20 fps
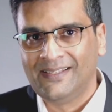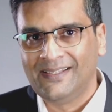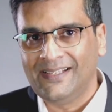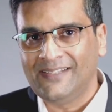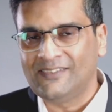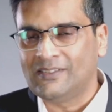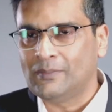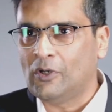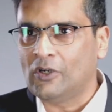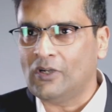
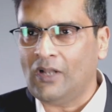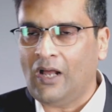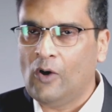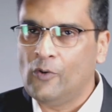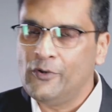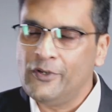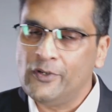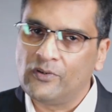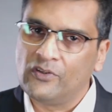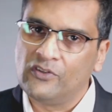It's about
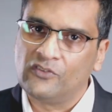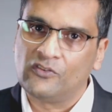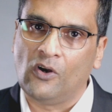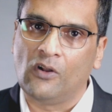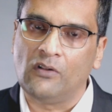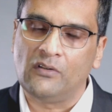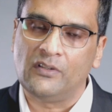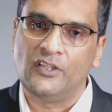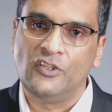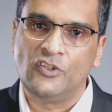how do you
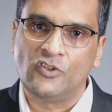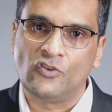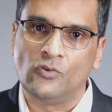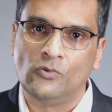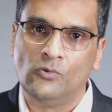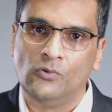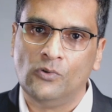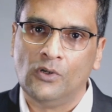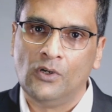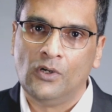resolve the
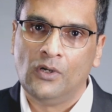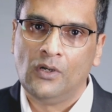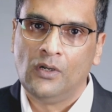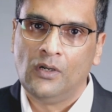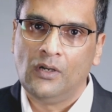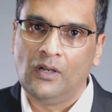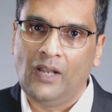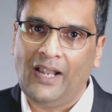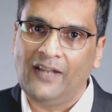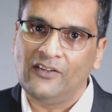issue
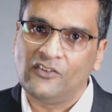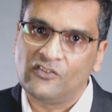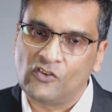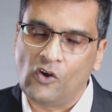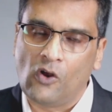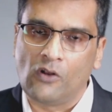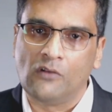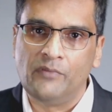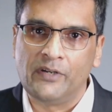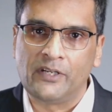and
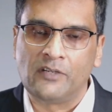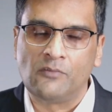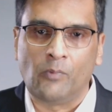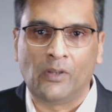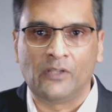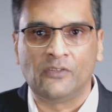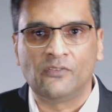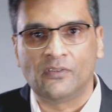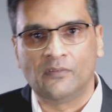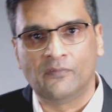solve it
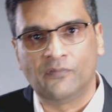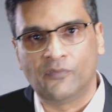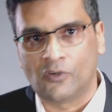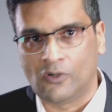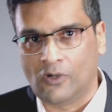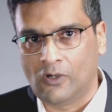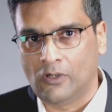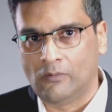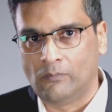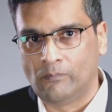once and for
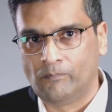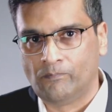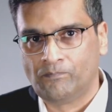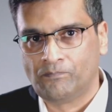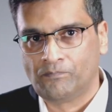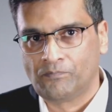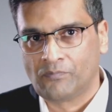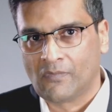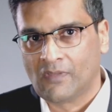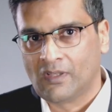all.
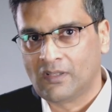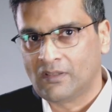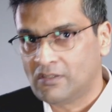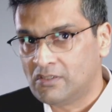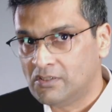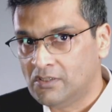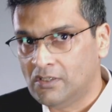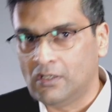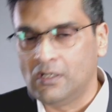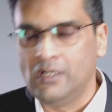
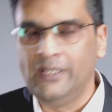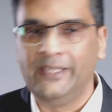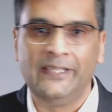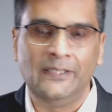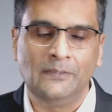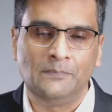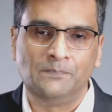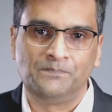Thirdly,